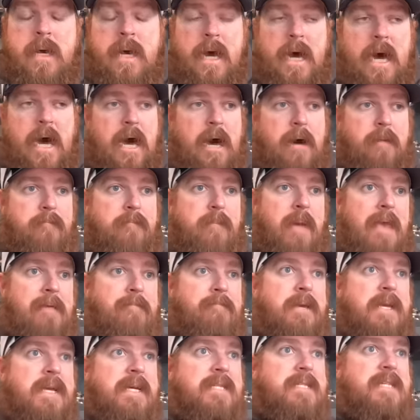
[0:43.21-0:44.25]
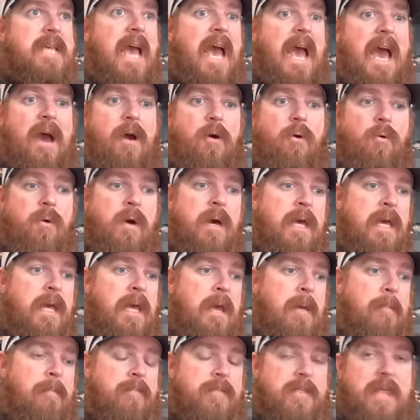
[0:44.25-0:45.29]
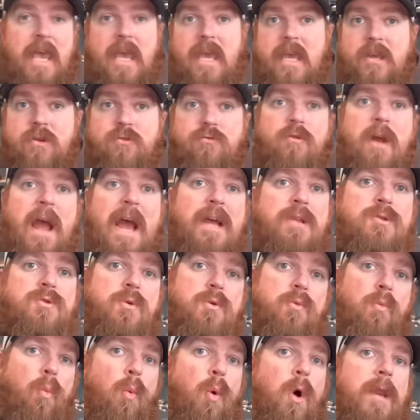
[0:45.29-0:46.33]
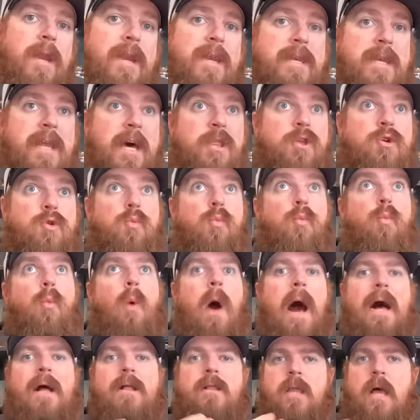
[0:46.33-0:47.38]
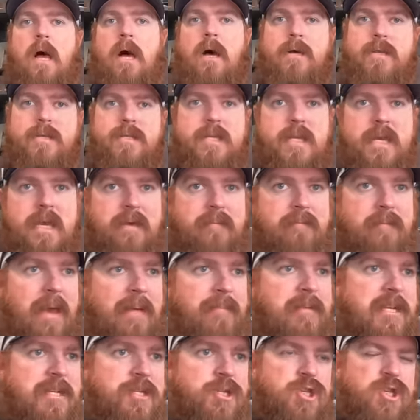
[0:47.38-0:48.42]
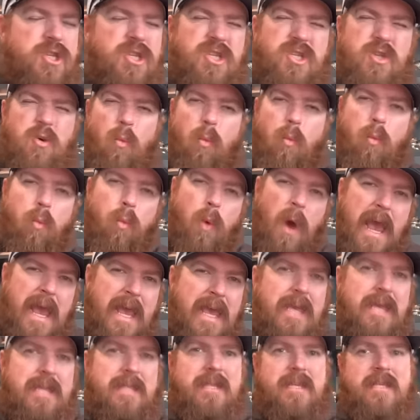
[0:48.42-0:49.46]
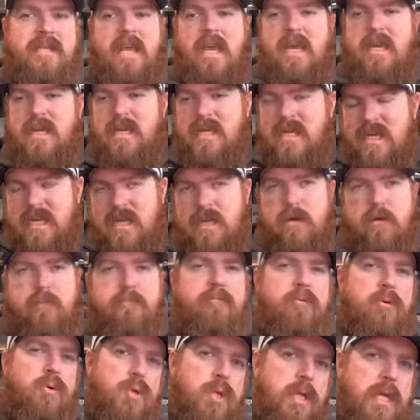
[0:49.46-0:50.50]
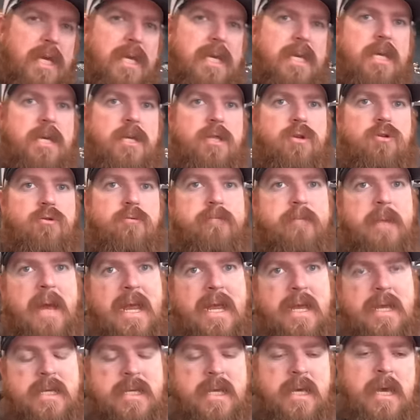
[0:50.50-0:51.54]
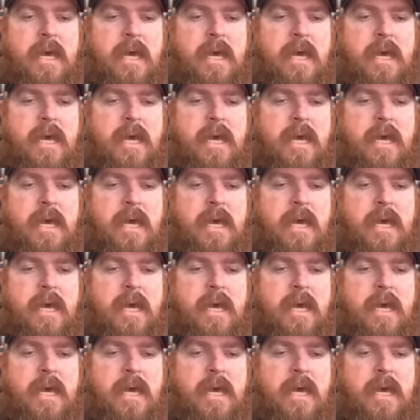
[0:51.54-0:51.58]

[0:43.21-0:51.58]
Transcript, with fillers: Uh, maybe it's how they interact with one another while hunting. Maybe it's just the way that they eat a particular bait.